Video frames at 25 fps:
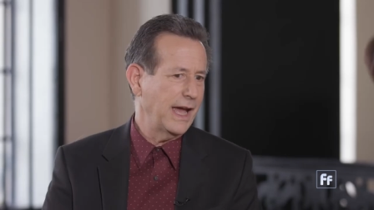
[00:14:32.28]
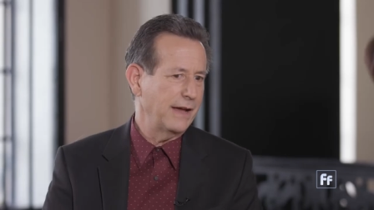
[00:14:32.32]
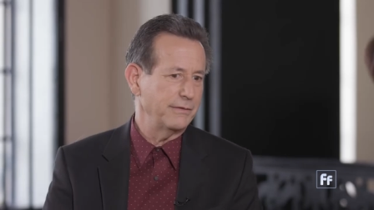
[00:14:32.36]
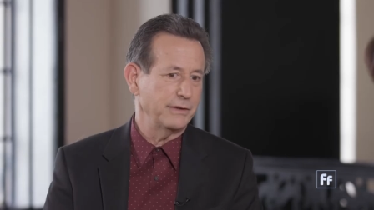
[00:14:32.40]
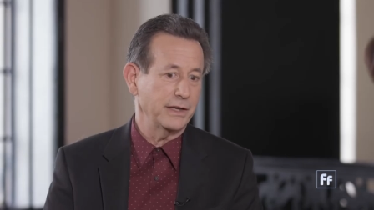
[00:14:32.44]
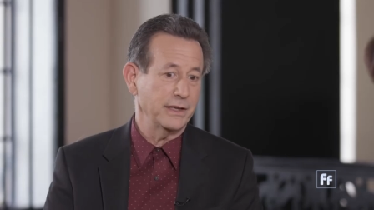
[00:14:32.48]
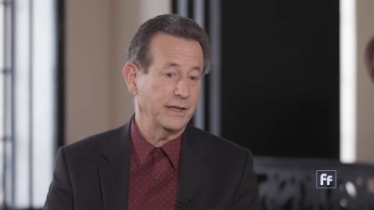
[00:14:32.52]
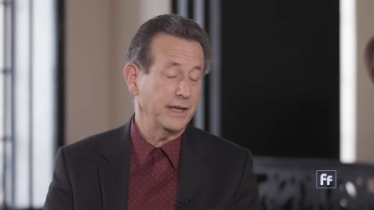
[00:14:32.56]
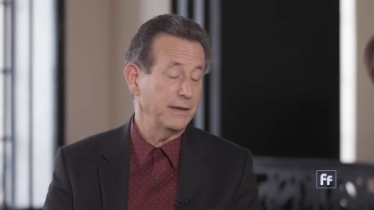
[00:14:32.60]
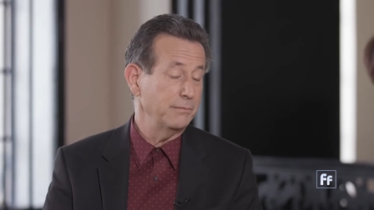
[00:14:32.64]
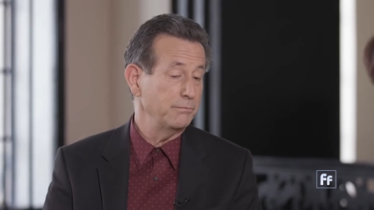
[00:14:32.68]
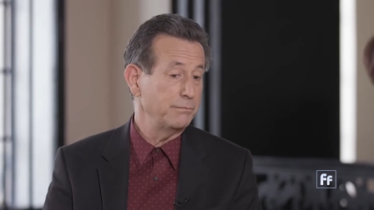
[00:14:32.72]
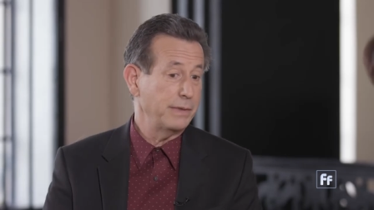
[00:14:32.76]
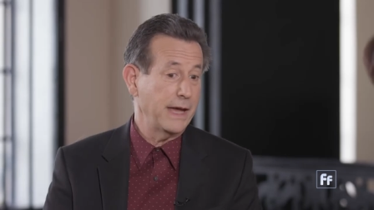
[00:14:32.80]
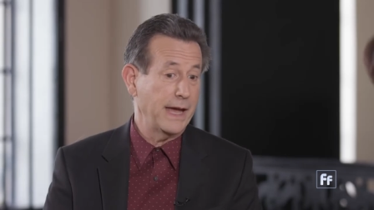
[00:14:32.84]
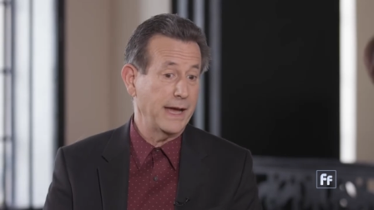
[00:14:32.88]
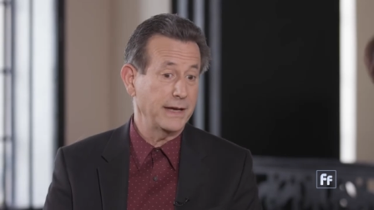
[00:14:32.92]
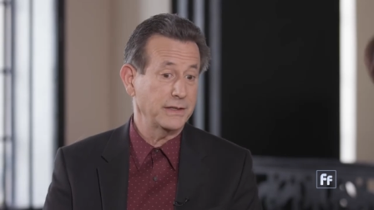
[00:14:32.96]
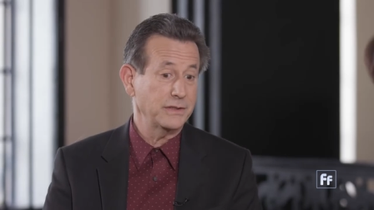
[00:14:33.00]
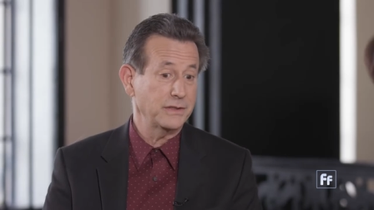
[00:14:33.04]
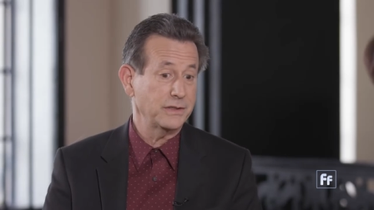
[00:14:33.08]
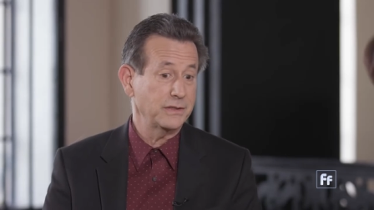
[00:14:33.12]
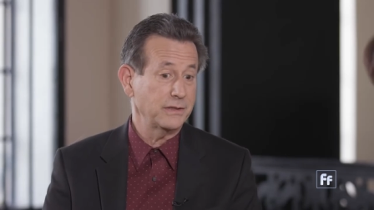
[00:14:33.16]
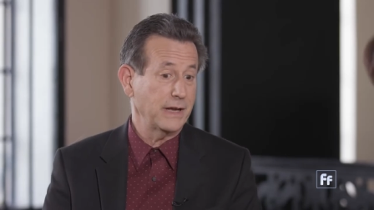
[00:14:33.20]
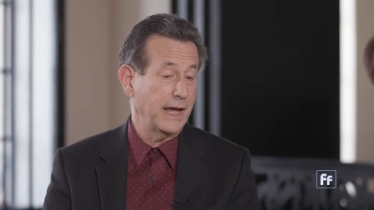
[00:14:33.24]
having
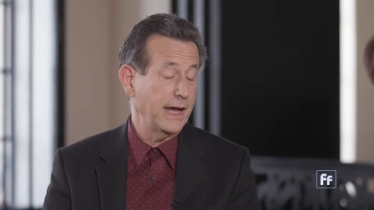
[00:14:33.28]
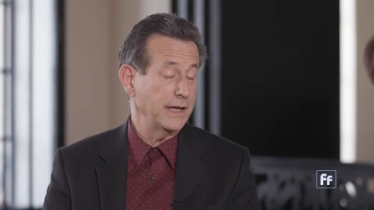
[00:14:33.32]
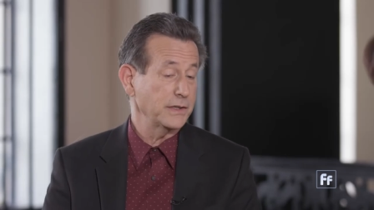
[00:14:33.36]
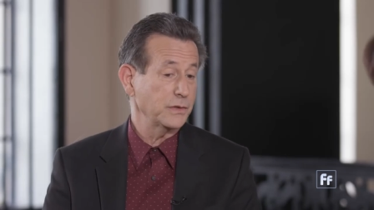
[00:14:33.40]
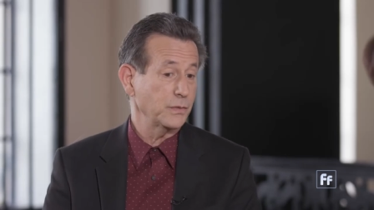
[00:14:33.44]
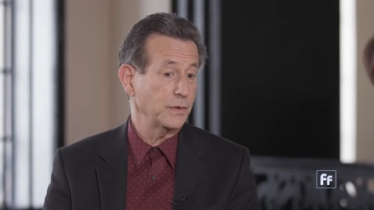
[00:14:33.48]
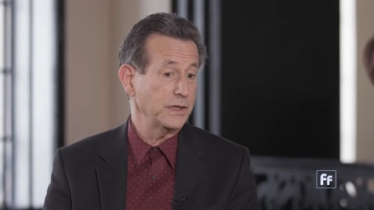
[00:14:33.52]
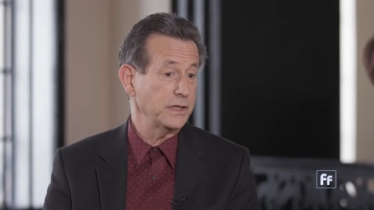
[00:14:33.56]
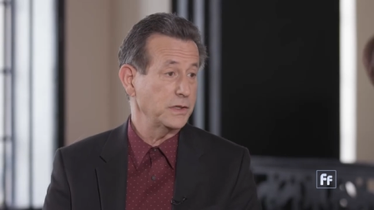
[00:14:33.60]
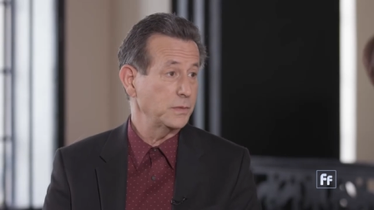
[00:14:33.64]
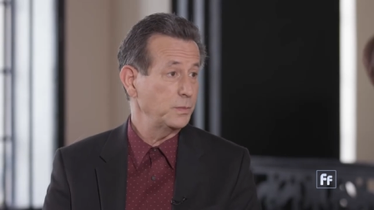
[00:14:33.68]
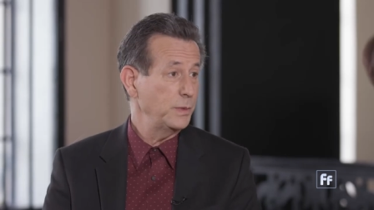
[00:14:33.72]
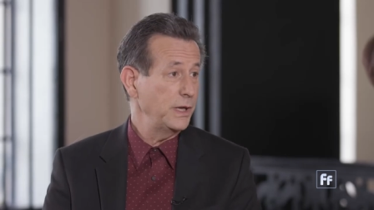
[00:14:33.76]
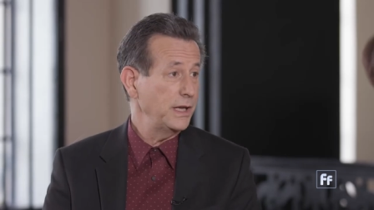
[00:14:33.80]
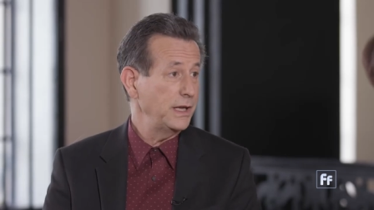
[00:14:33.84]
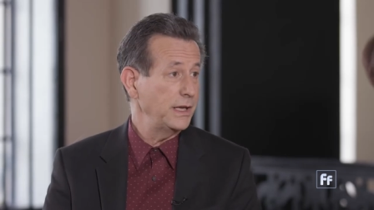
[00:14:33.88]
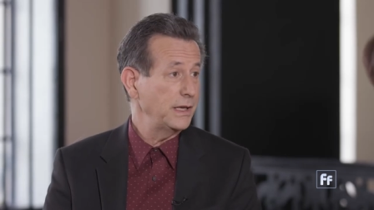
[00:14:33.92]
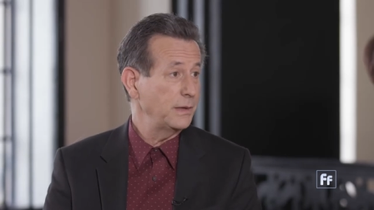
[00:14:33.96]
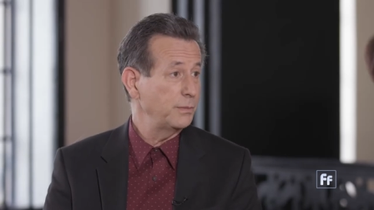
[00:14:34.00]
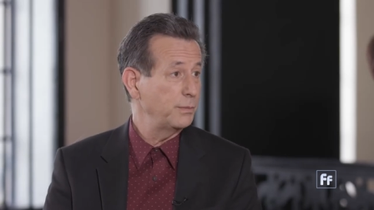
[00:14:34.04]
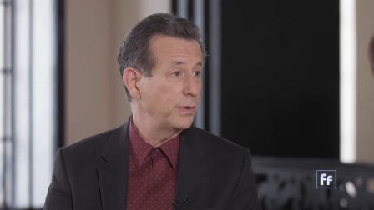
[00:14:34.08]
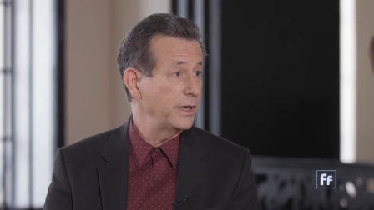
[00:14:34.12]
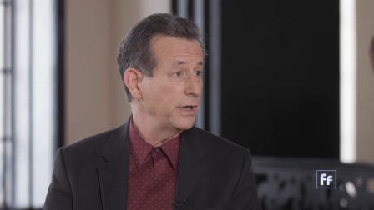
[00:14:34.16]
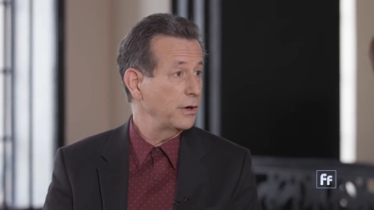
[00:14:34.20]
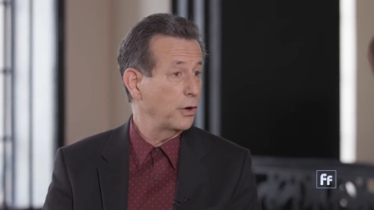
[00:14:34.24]
impacts as we speak,
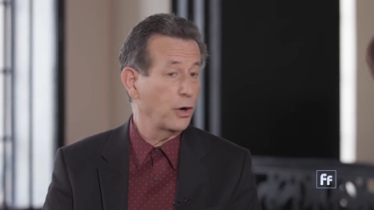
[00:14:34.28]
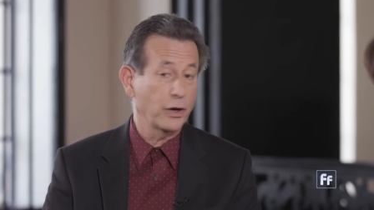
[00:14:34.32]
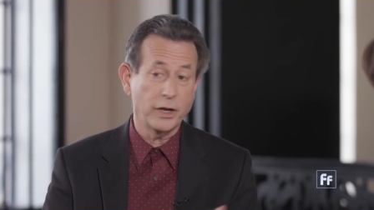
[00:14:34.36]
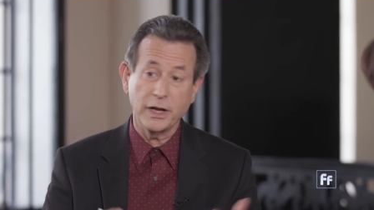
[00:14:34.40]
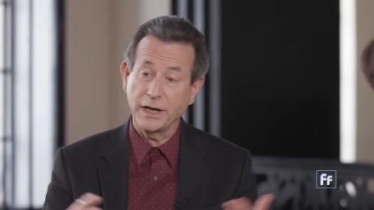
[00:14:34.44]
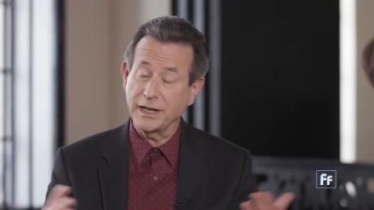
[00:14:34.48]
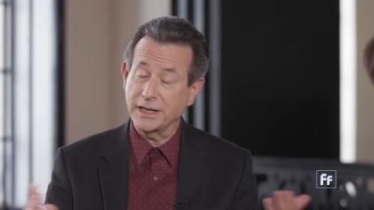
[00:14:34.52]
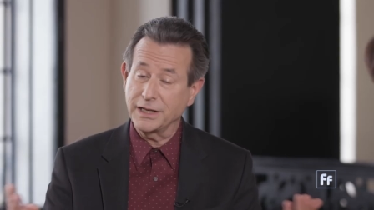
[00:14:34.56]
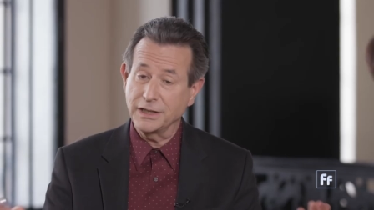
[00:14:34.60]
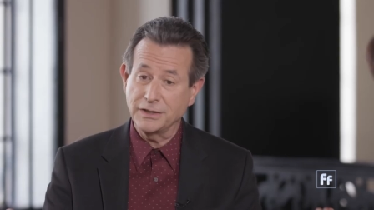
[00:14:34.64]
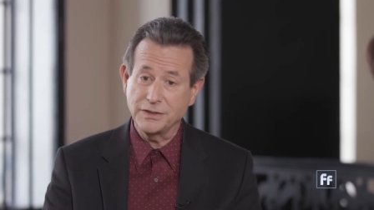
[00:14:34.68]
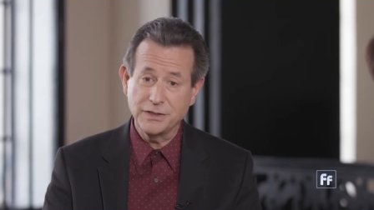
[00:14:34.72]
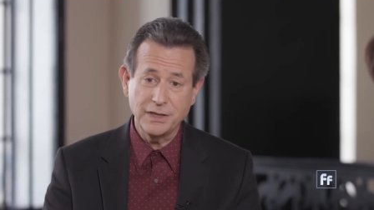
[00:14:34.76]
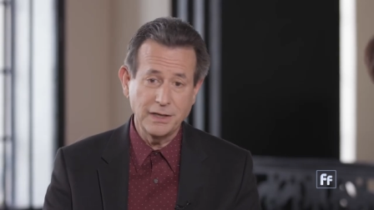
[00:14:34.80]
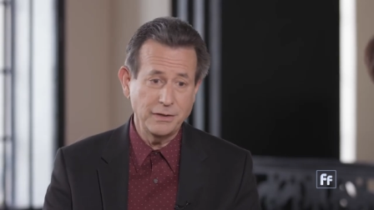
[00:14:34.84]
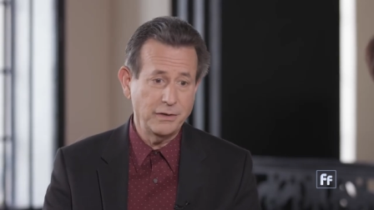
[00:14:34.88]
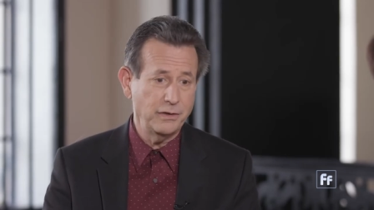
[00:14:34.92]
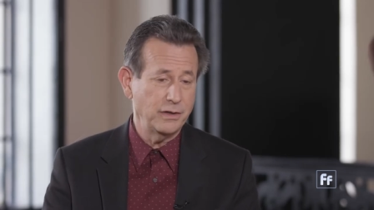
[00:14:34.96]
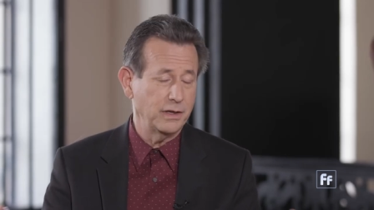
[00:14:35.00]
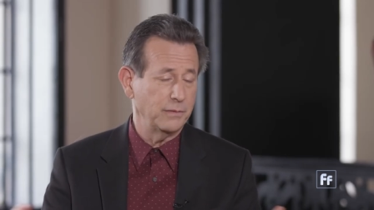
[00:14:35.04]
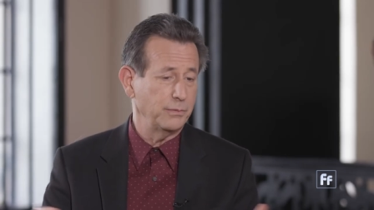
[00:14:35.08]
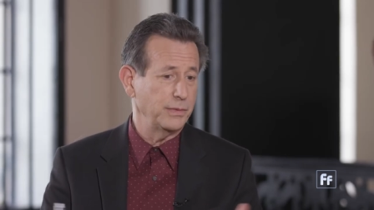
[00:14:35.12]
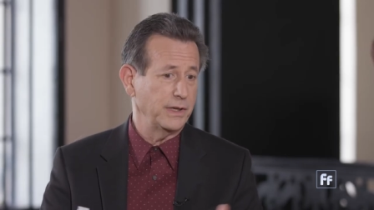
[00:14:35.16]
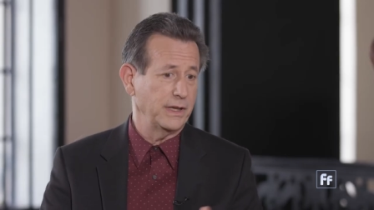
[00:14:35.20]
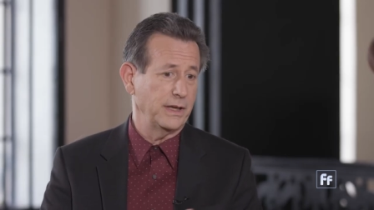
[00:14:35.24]
but are going to continue
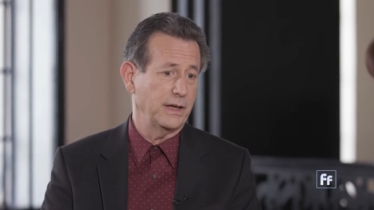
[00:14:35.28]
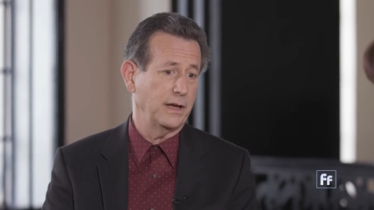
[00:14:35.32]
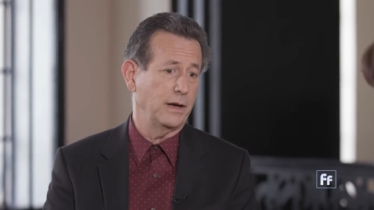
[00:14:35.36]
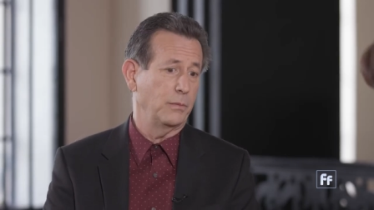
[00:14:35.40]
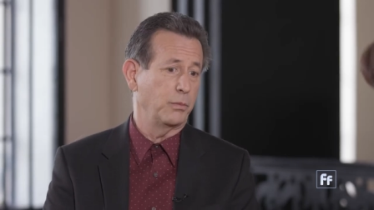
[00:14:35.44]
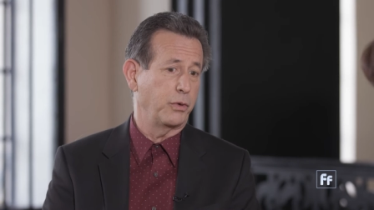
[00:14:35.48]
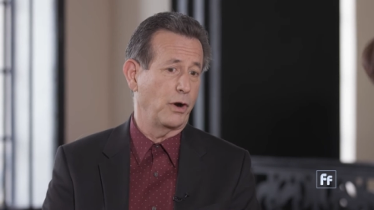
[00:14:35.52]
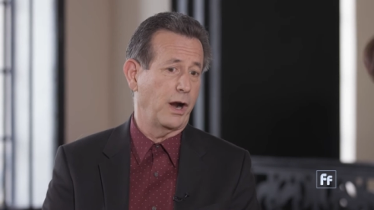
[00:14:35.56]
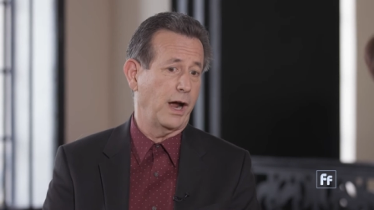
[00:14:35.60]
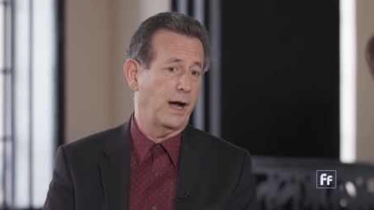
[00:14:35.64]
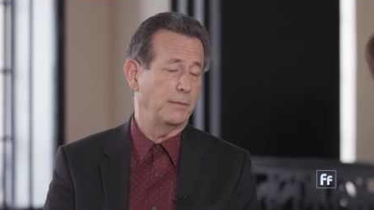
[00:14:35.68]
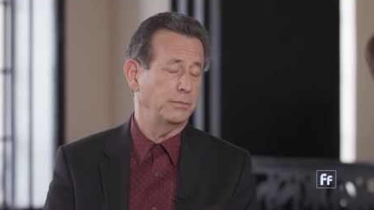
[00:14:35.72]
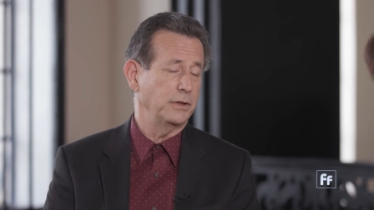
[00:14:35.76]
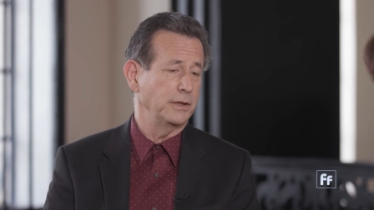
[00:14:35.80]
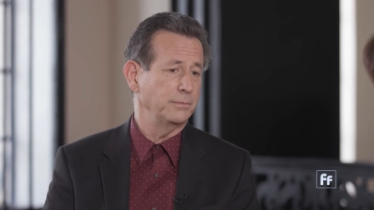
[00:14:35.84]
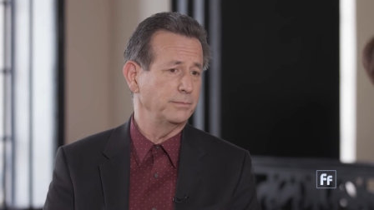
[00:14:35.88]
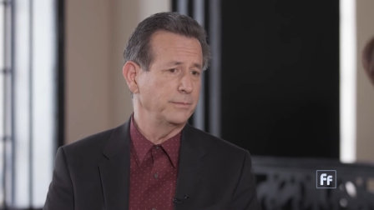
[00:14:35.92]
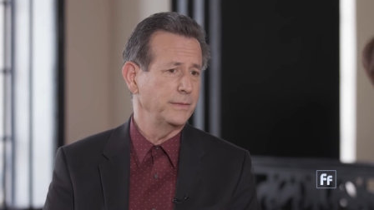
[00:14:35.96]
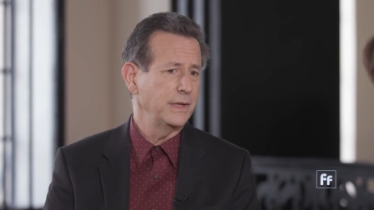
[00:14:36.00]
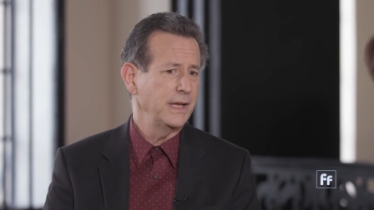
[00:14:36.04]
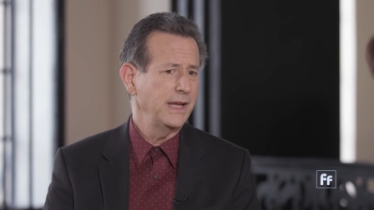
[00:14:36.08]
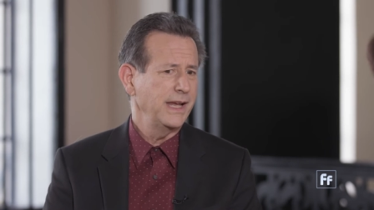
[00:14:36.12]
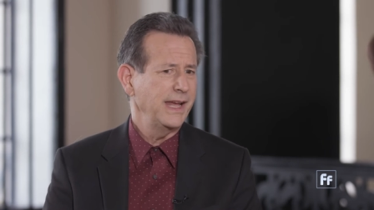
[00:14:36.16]
to be a problem.